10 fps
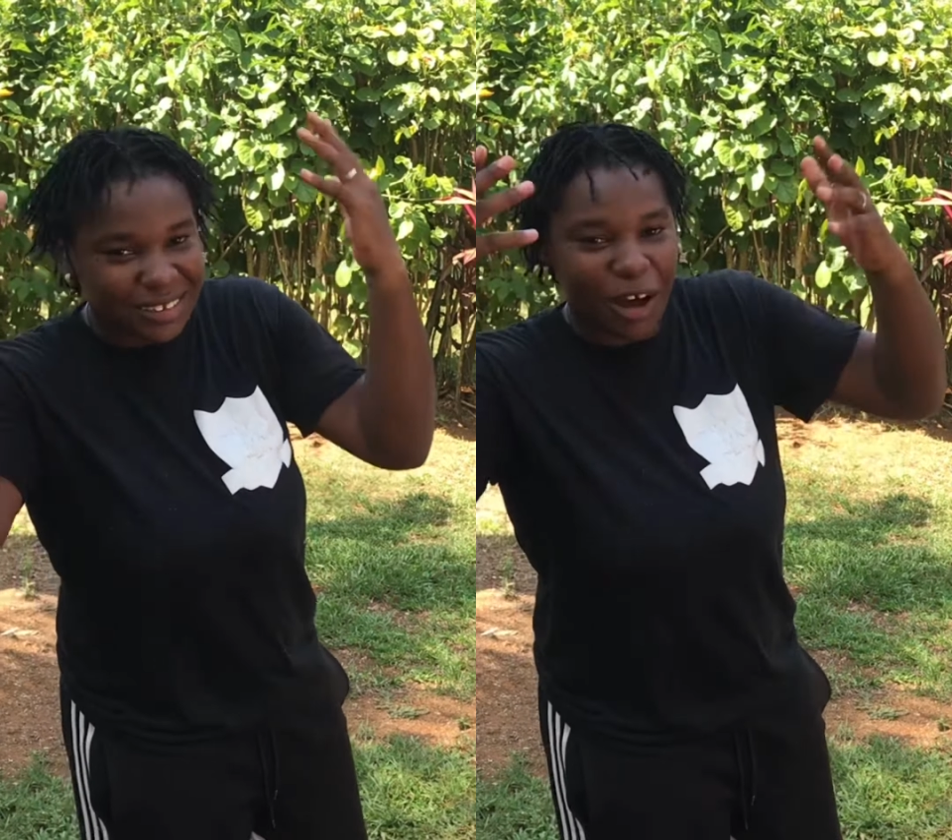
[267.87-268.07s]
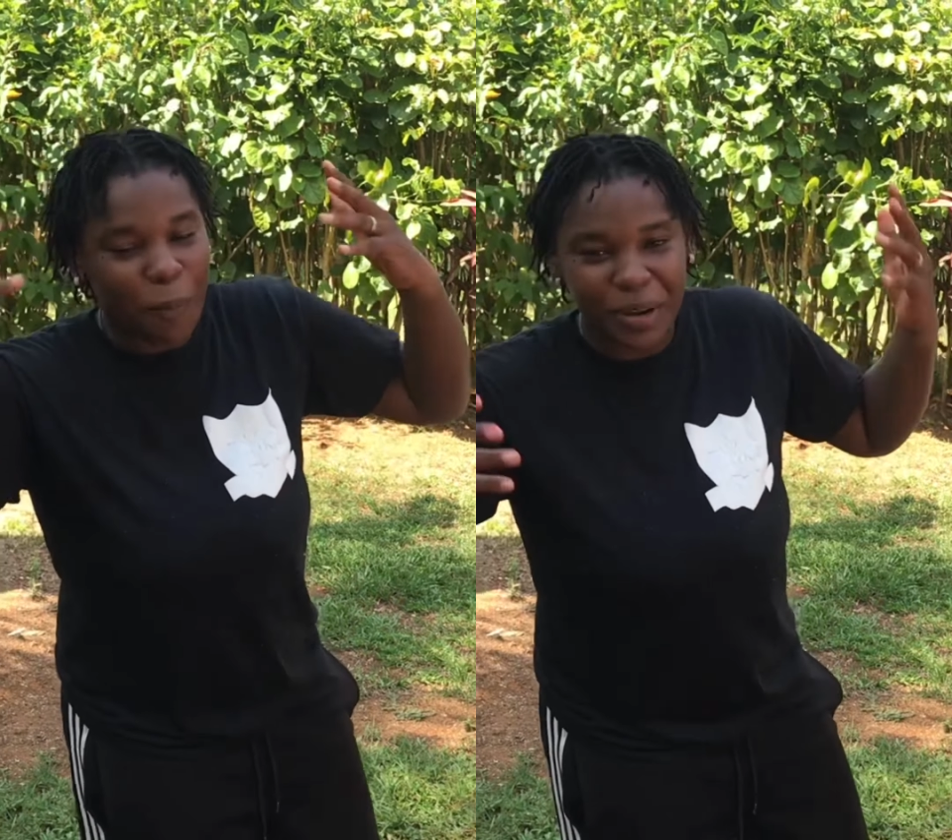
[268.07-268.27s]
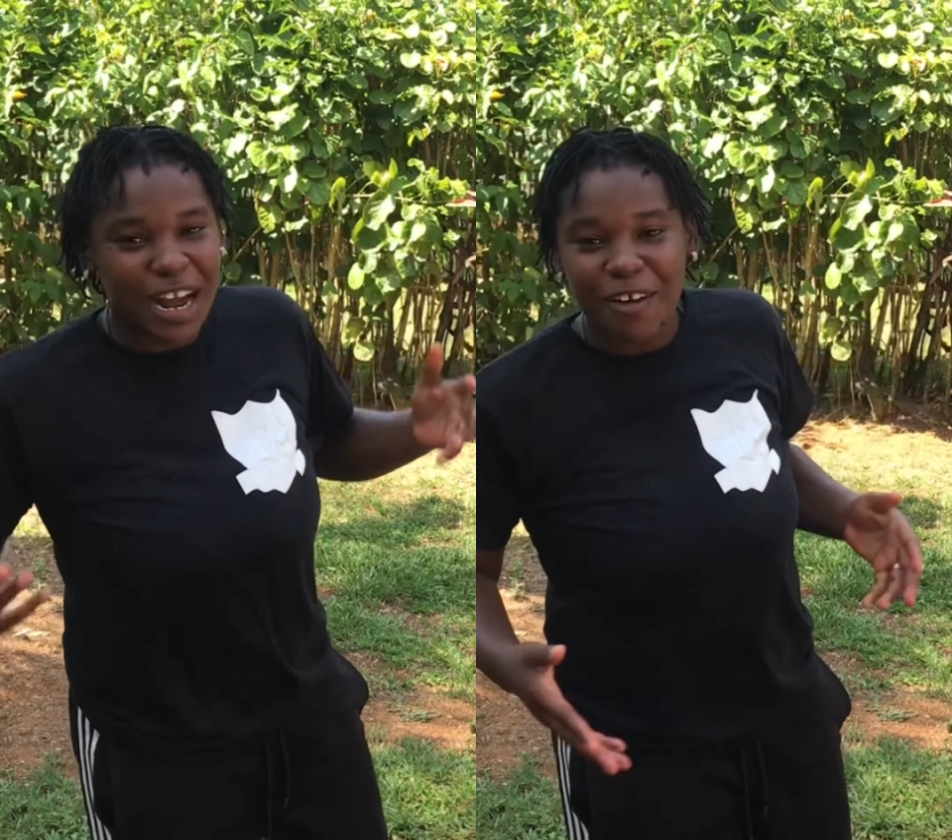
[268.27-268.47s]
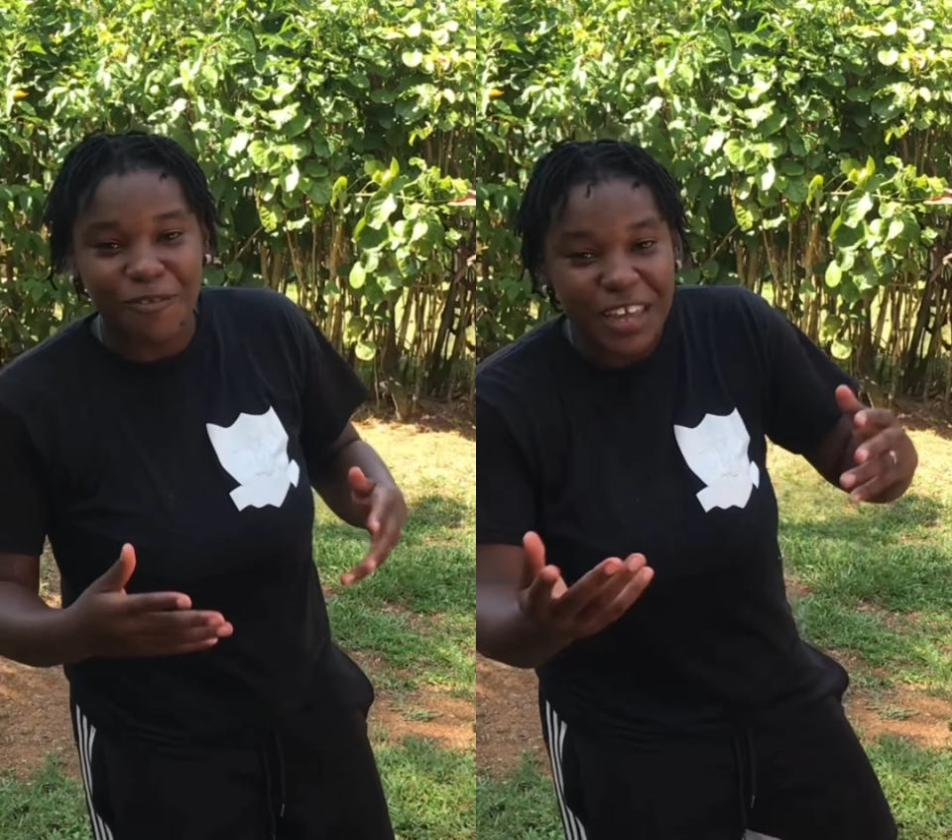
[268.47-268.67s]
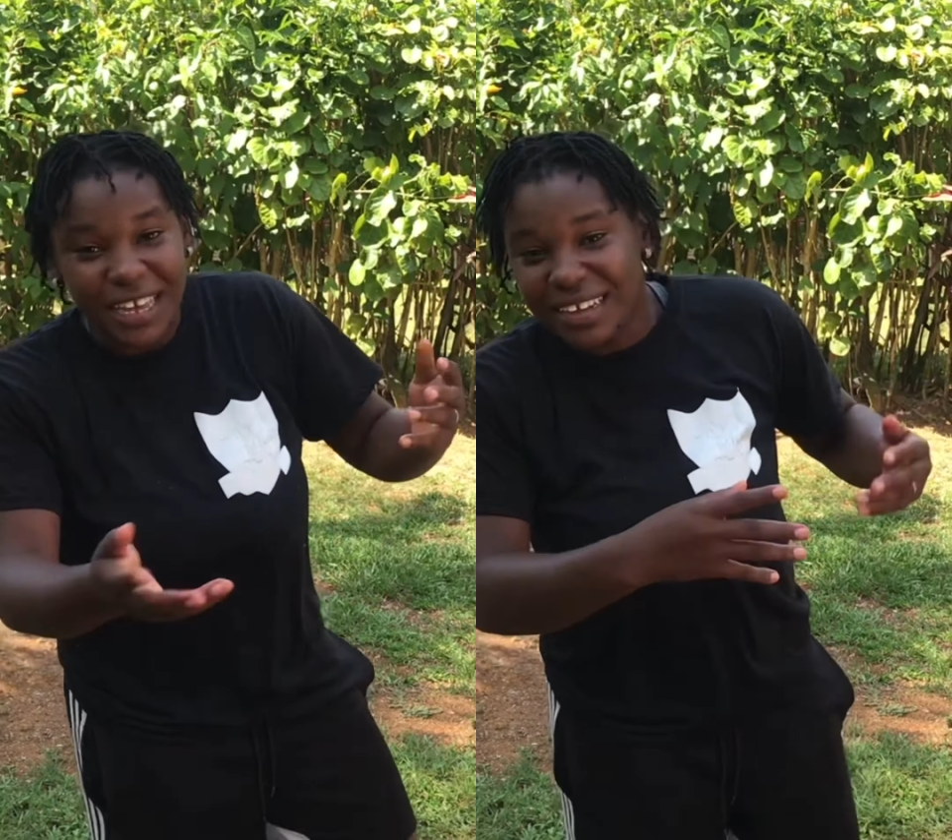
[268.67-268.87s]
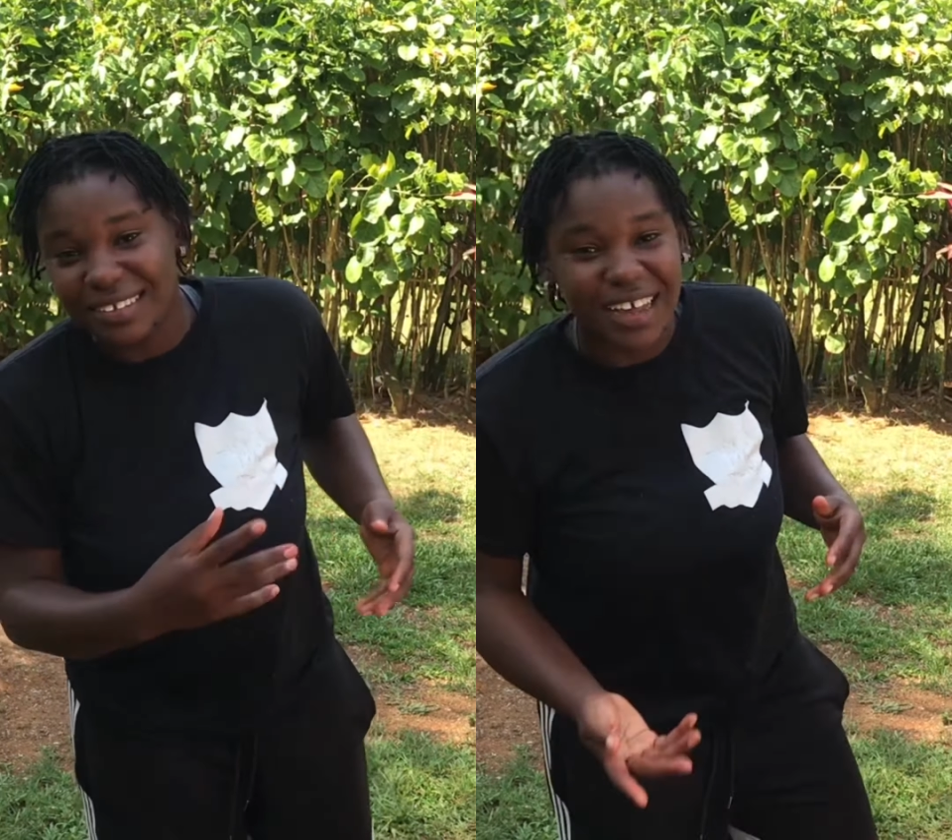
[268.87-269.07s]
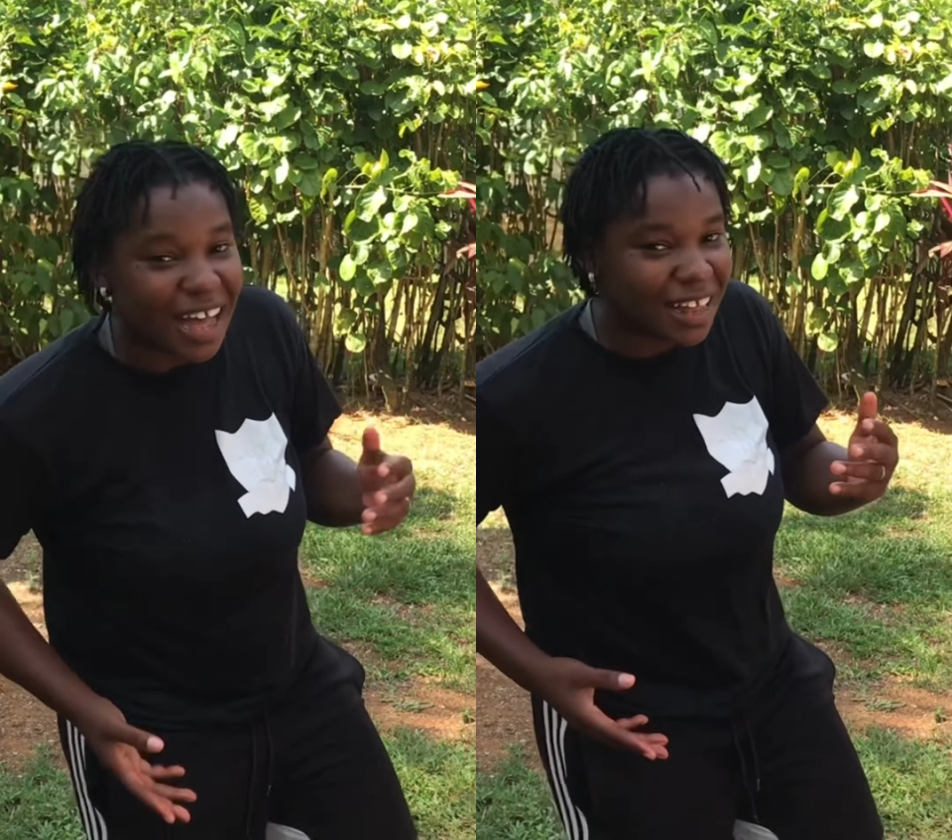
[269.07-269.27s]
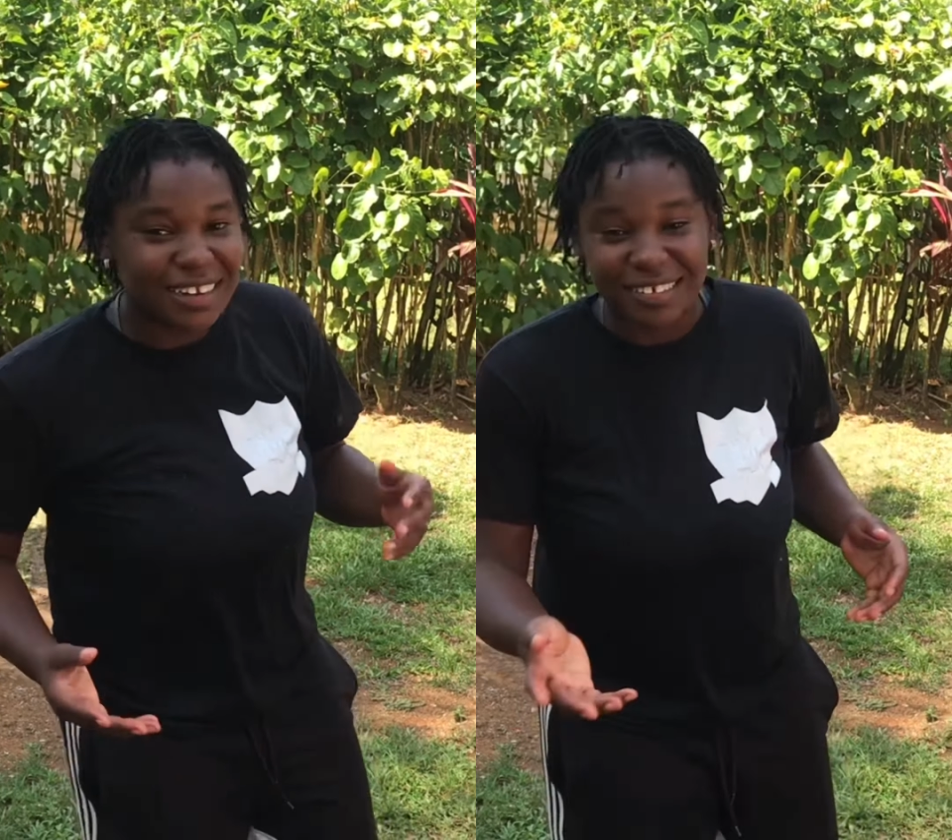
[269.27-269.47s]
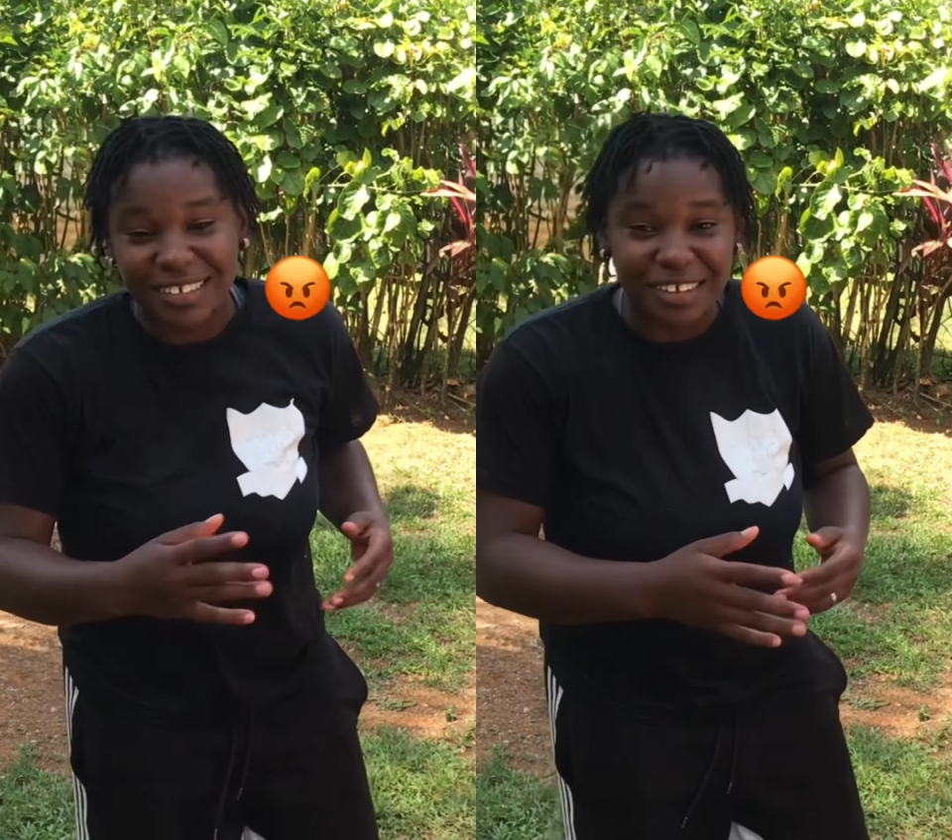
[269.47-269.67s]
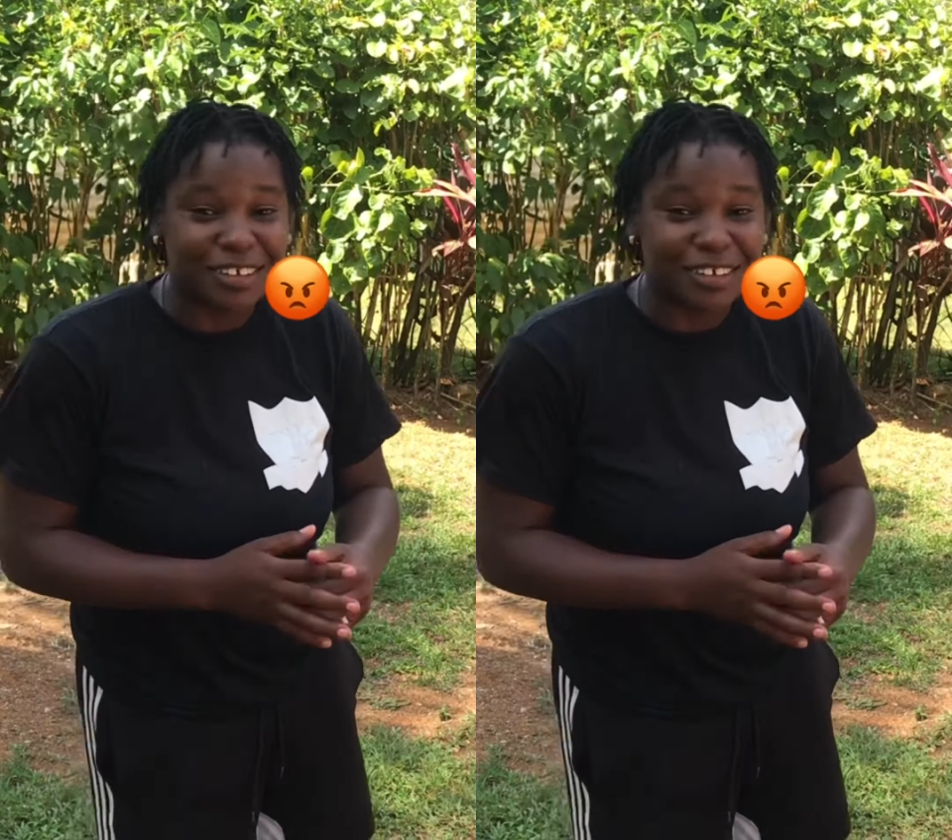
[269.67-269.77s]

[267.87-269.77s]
up in her feelings and all these things.